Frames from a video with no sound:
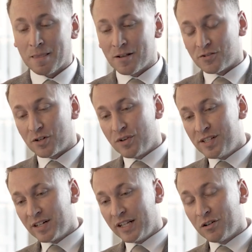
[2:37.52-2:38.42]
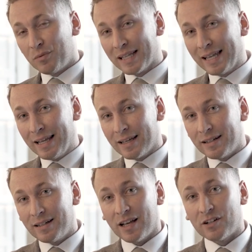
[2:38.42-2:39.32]
So the reset lever will kick
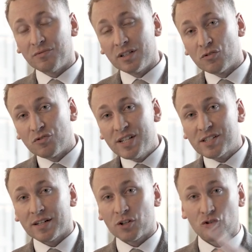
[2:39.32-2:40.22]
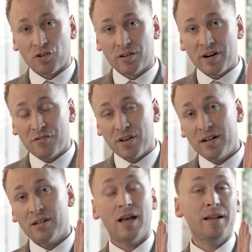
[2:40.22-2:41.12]
in and will reset chronograph
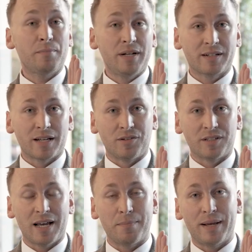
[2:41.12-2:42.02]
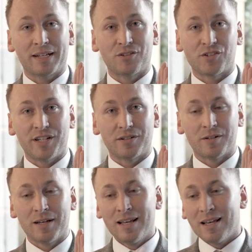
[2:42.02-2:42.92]
hand and minute counter hand back to 0.